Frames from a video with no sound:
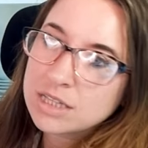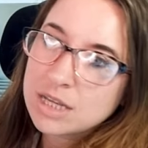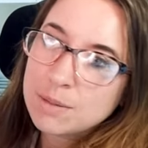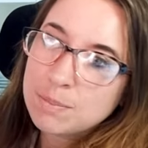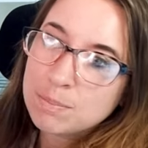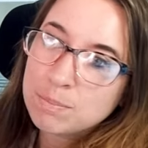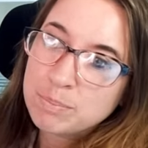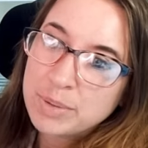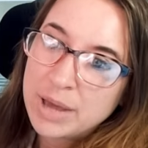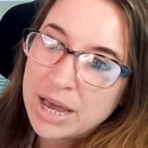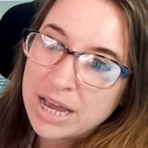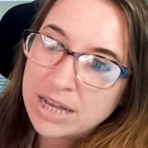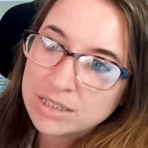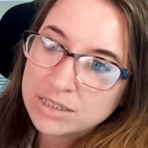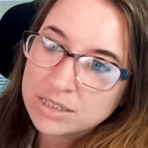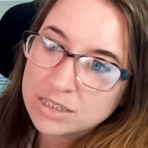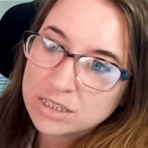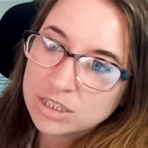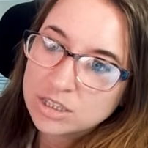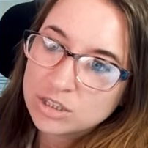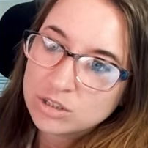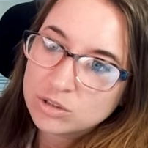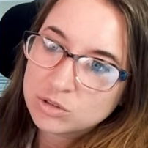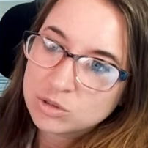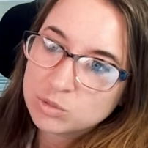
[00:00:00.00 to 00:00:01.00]
and
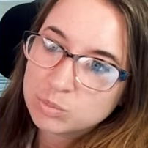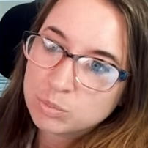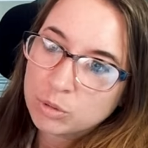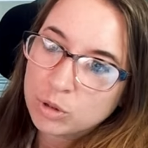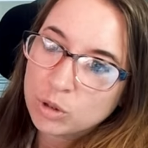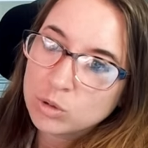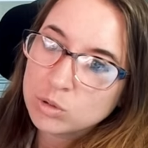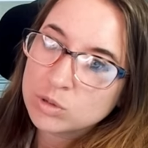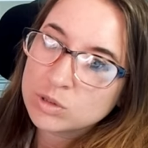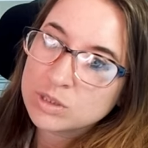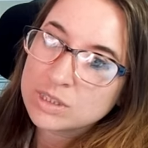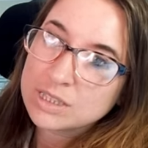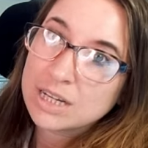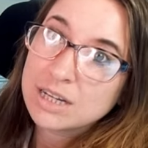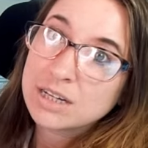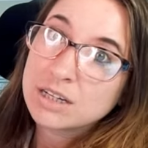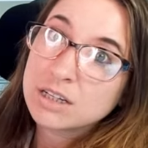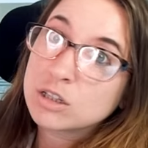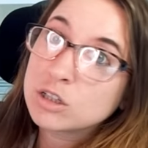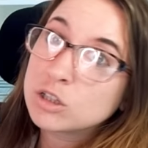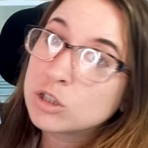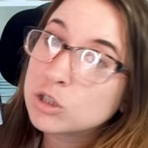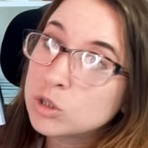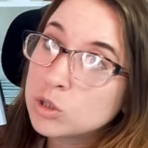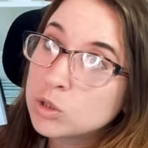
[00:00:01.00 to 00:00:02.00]
best use produce that
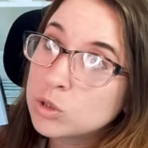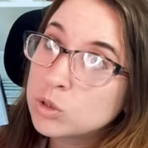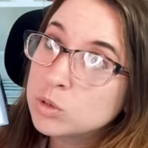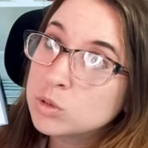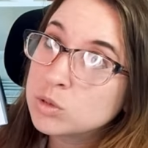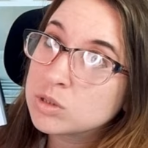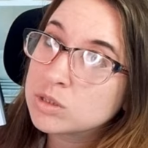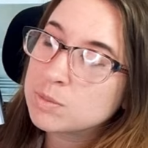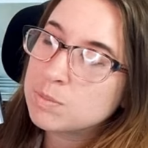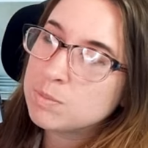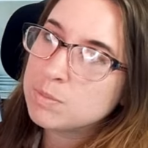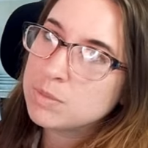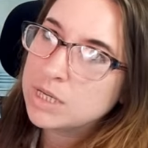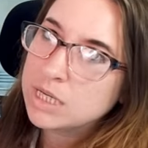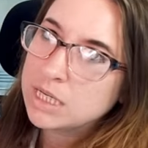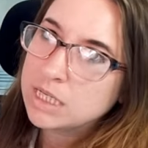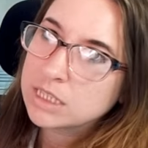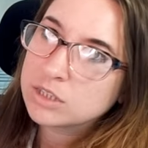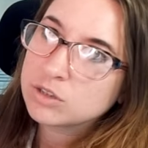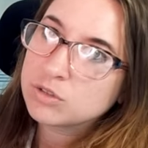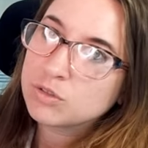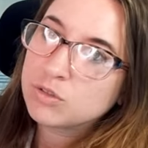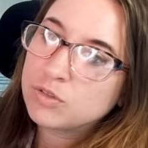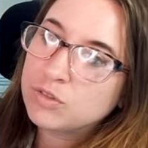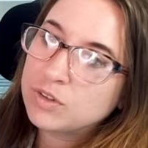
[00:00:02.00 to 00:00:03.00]
includes
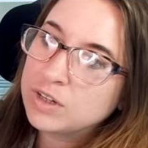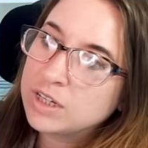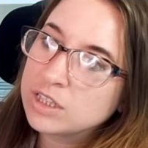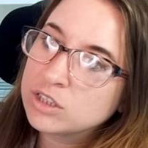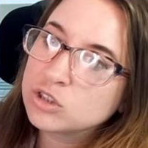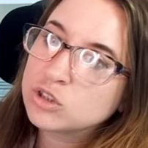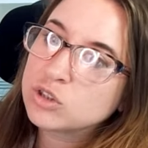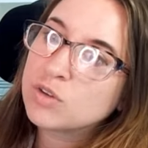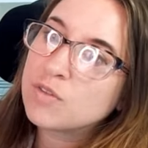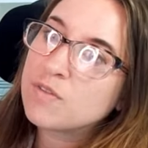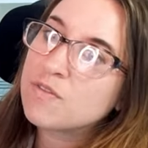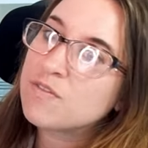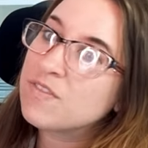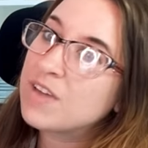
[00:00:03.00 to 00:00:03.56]
meat, fish,